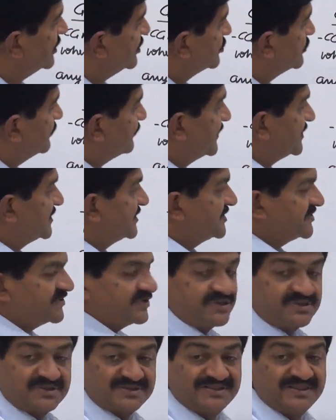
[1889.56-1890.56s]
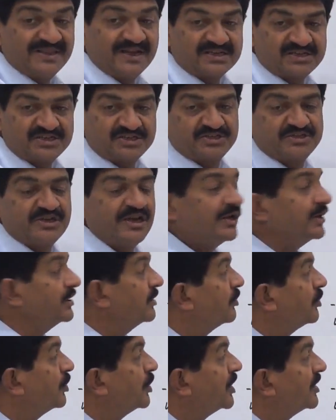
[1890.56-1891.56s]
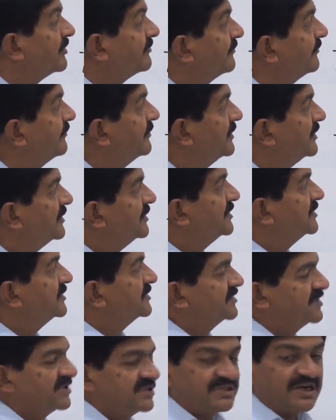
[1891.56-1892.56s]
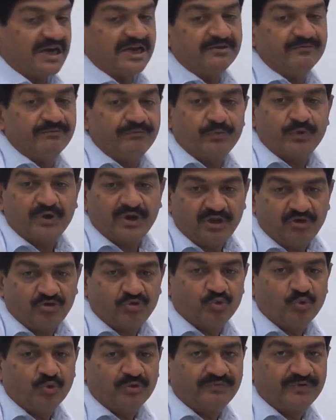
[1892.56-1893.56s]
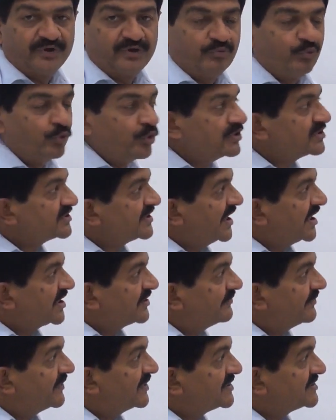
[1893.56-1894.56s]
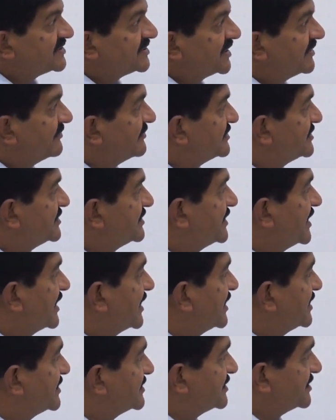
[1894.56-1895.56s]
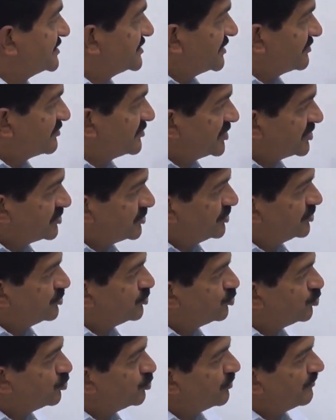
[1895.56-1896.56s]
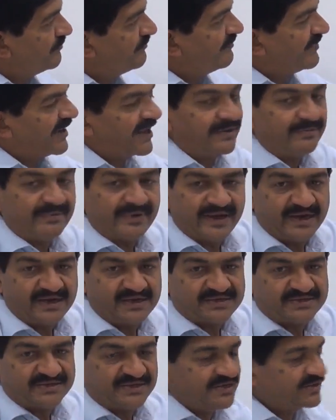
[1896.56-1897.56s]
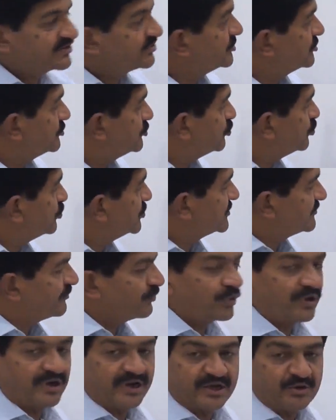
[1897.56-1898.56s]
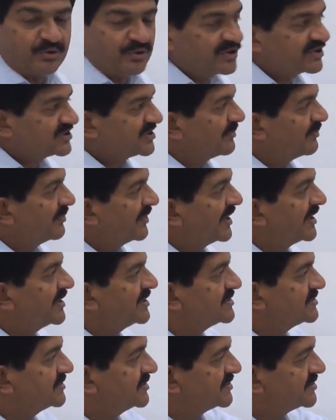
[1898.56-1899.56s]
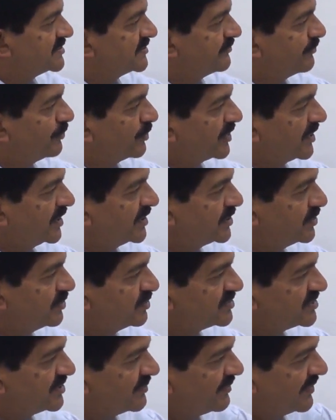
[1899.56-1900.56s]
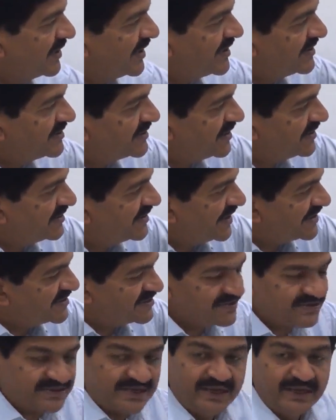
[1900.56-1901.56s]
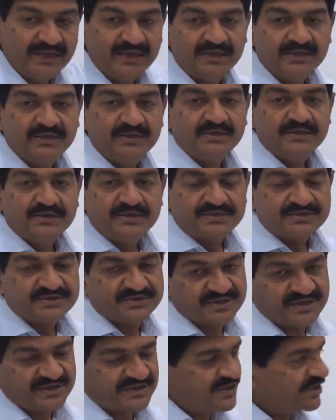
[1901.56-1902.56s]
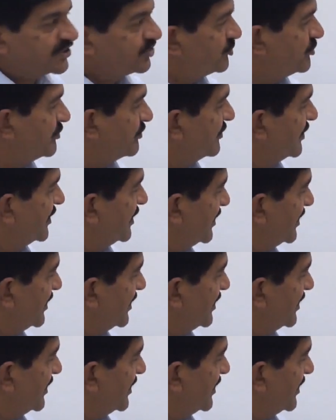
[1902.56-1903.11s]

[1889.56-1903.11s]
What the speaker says: So friend, this is nutshell of the time for issue of invoice as far as services are concerned. Subsection 2, 5 and 6. 2 is for regular supplies, this is for continuous supplies, and that is a cessation.